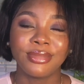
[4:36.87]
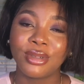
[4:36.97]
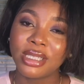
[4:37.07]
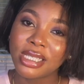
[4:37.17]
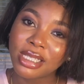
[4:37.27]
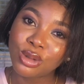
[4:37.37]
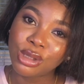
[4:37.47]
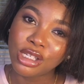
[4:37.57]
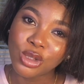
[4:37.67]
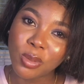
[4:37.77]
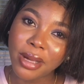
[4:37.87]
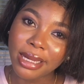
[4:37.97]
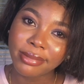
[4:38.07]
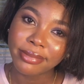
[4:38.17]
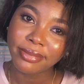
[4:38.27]
What is he doing in
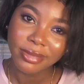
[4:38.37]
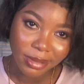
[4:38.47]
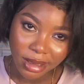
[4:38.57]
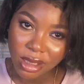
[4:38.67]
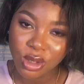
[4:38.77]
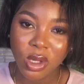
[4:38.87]
Dubai? still